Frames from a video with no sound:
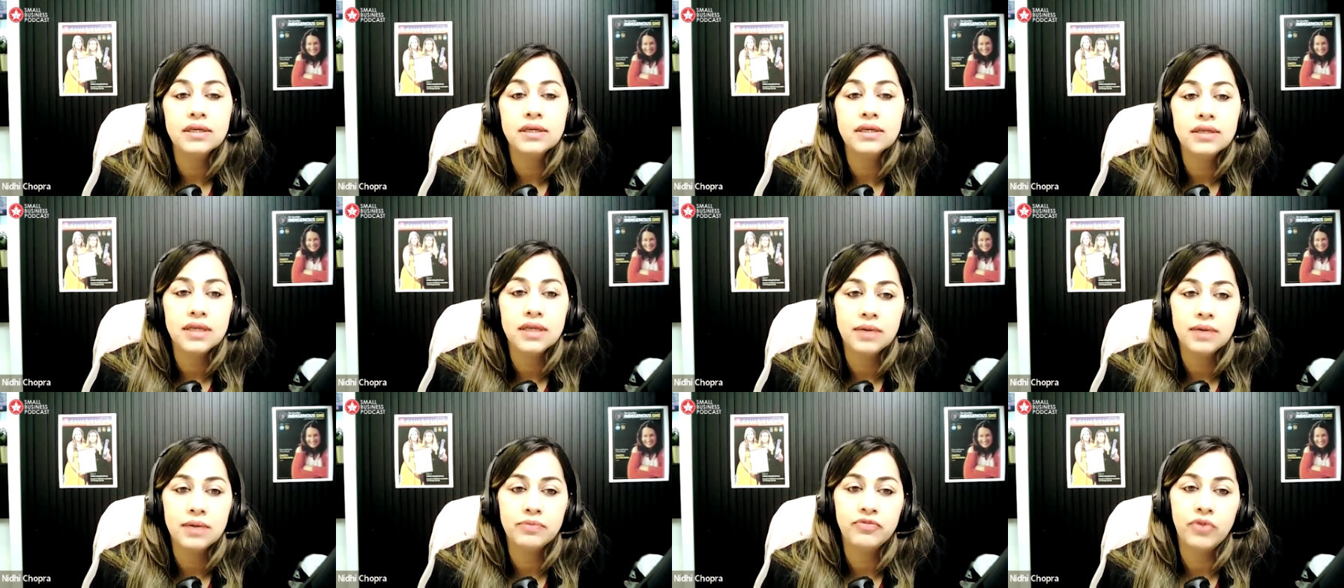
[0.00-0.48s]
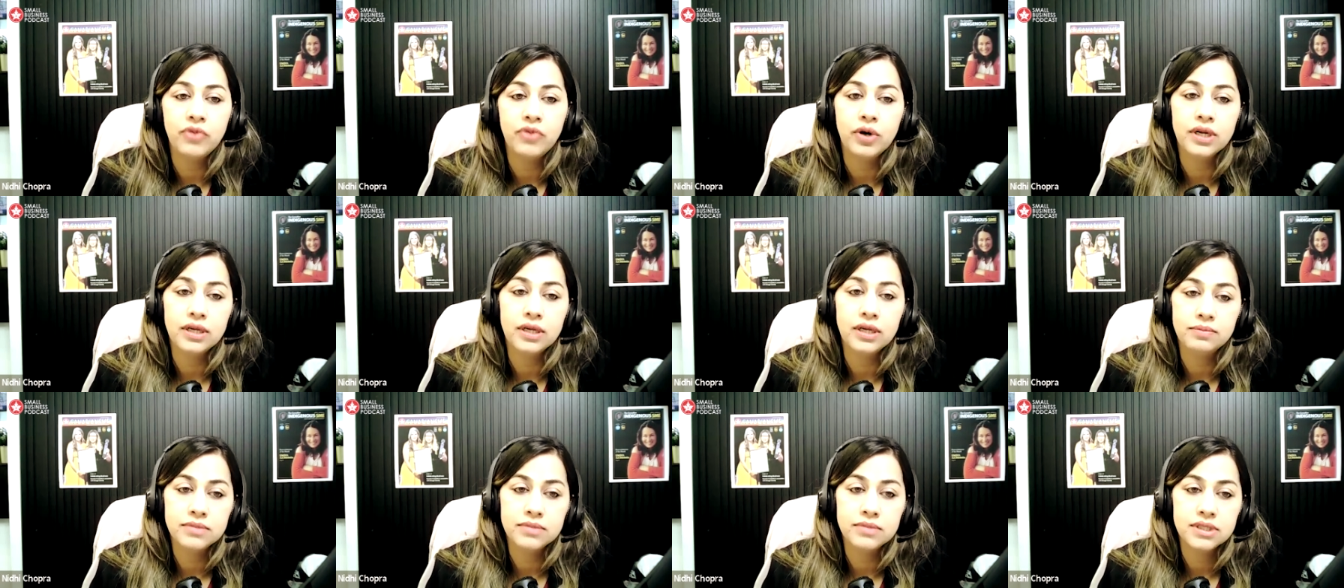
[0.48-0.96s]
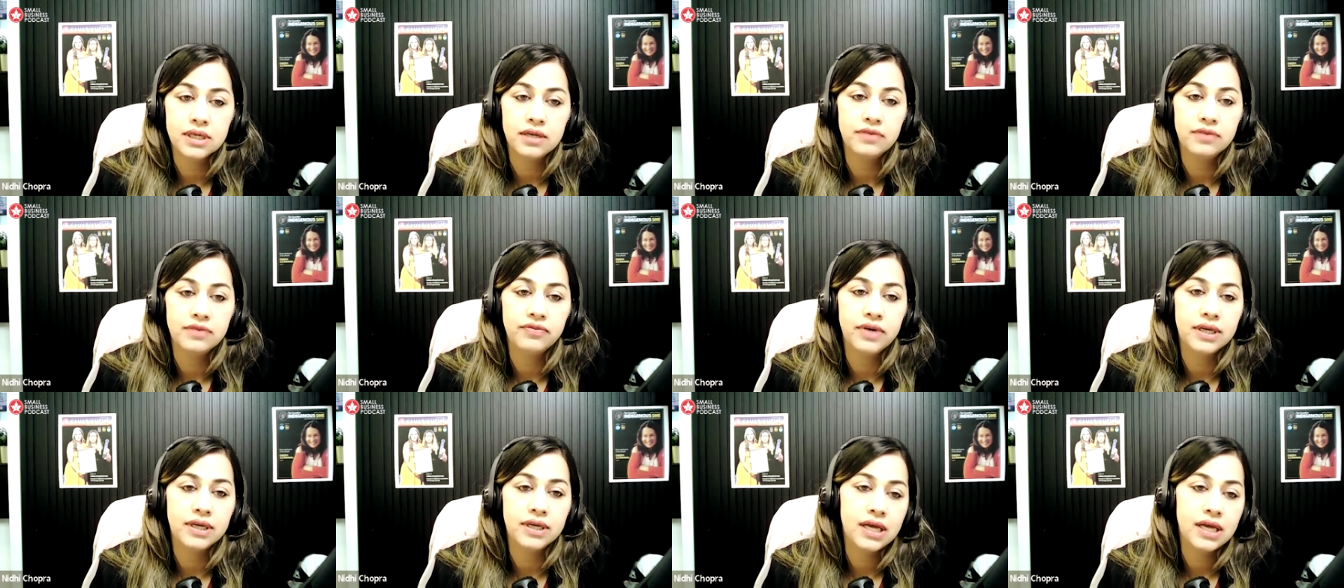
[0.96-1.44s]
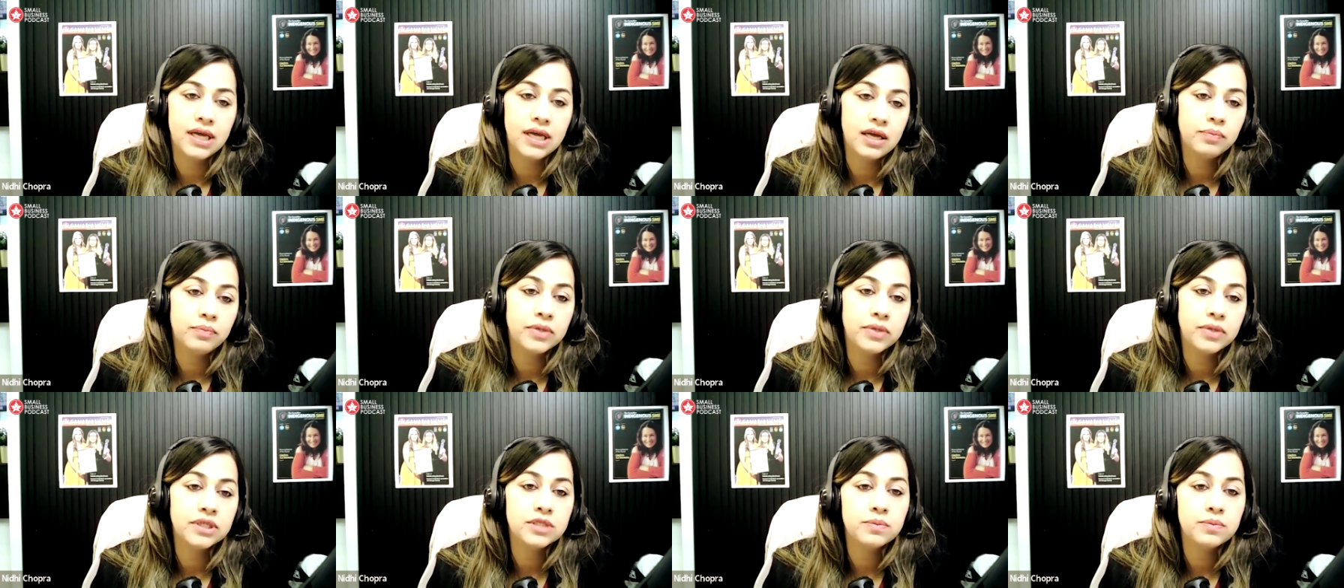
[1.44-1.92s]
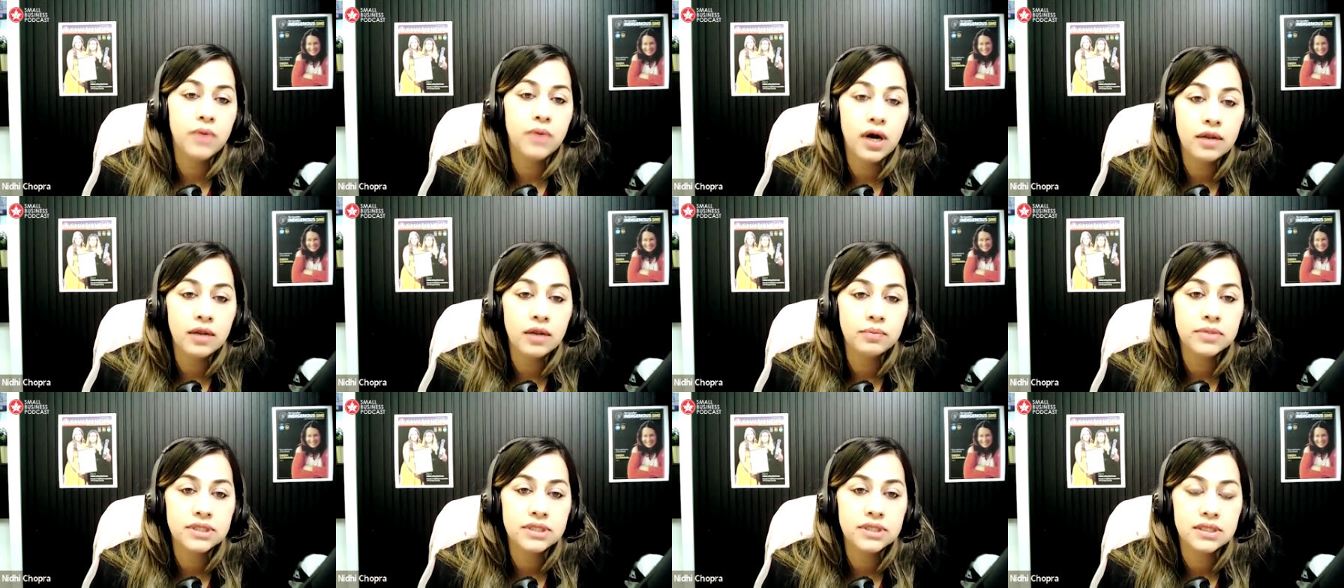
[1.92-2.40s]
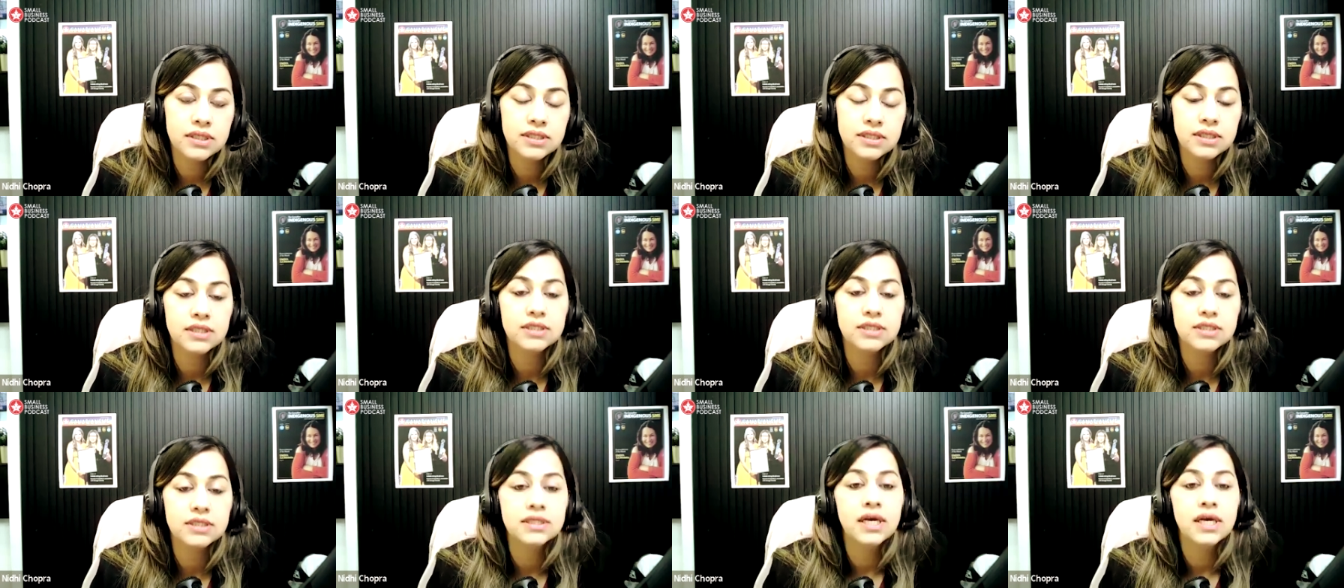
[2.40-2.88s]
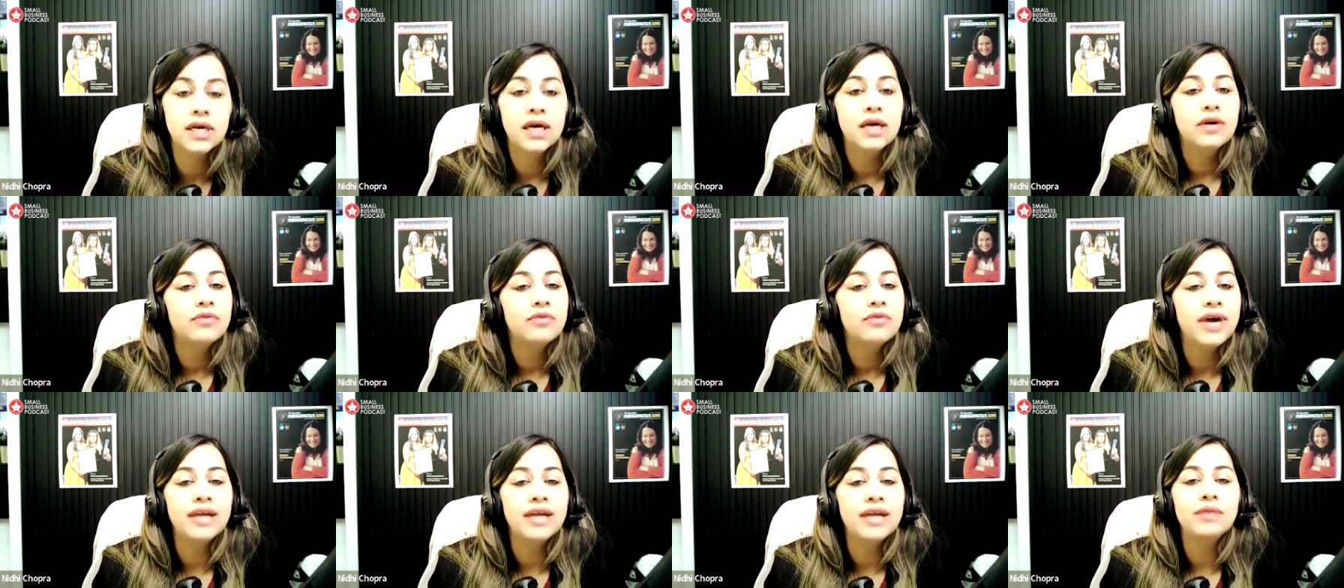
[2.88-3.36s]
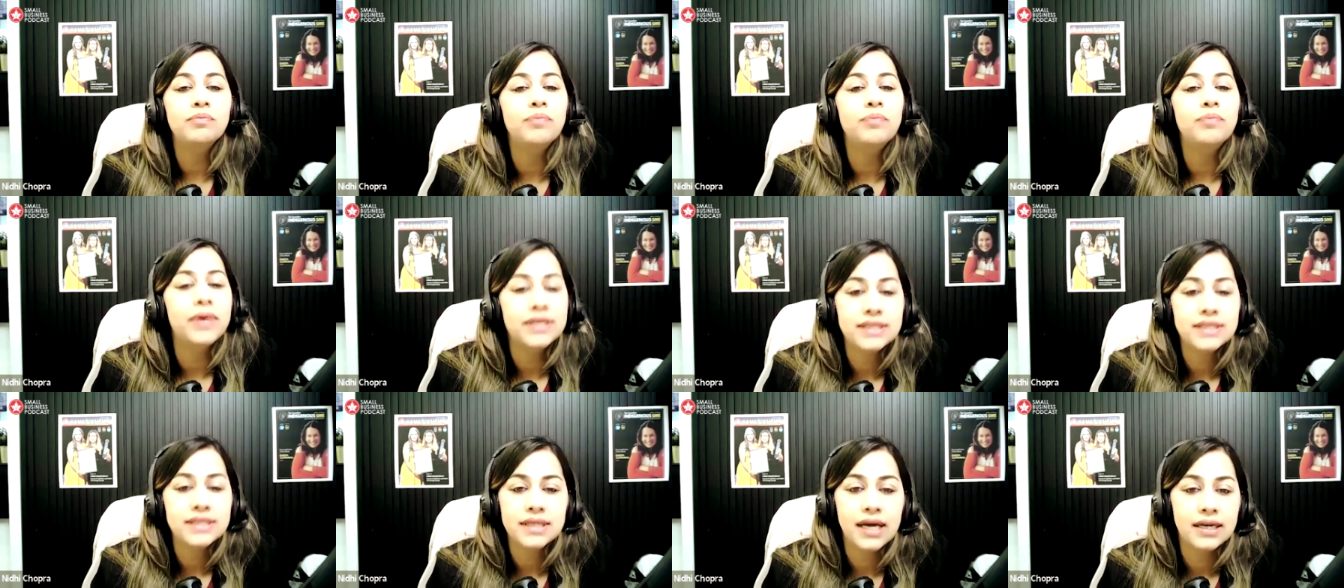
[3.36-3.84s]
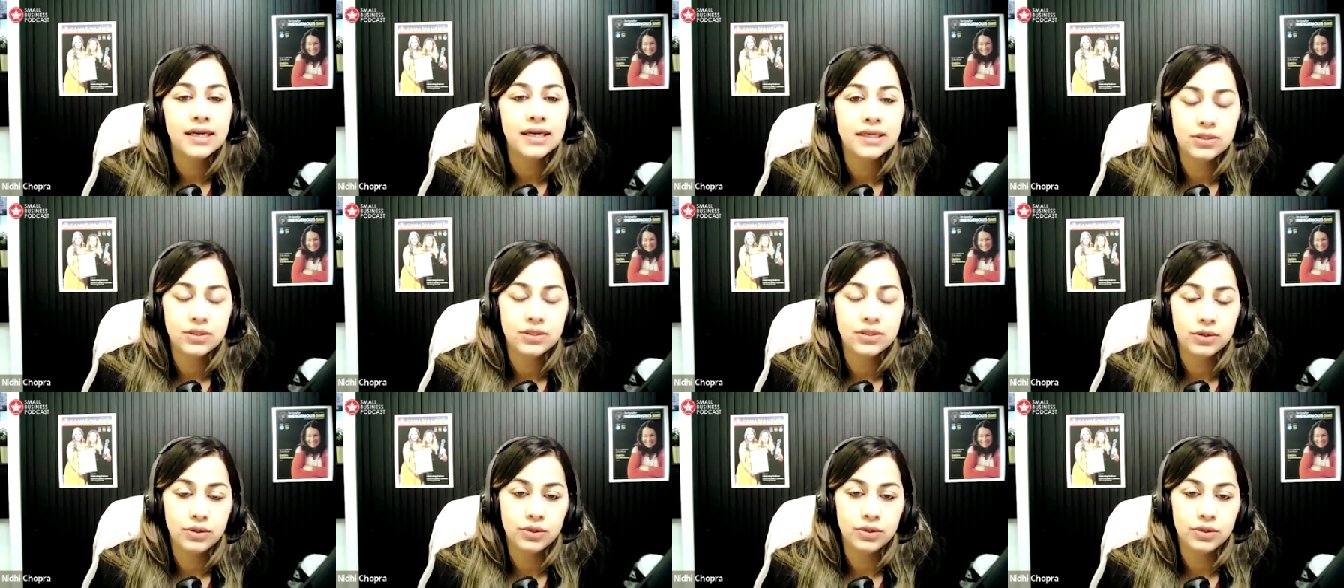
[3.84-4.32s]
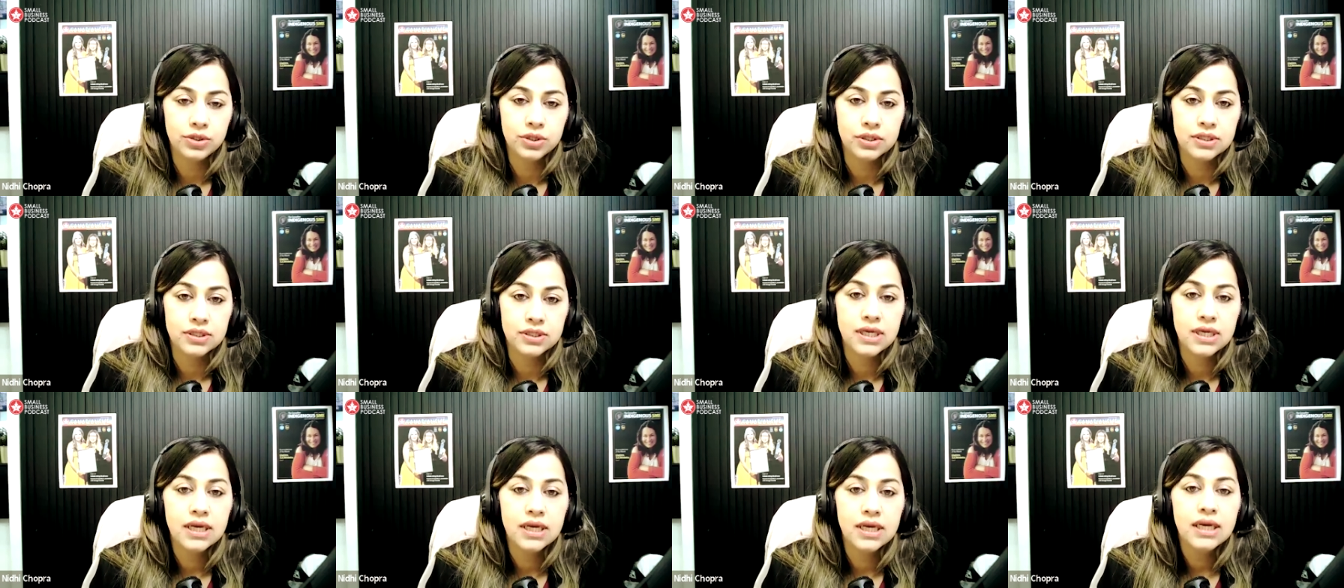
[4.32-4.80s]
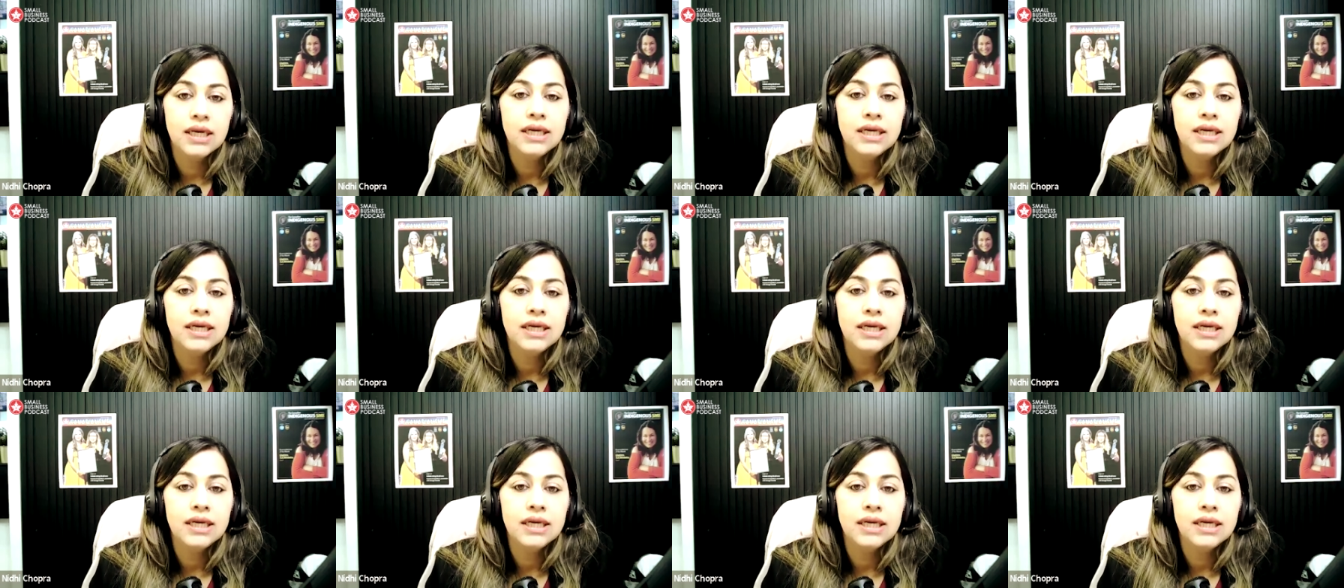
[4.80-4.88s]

a name for himself in helping small businesses find better I T solutions.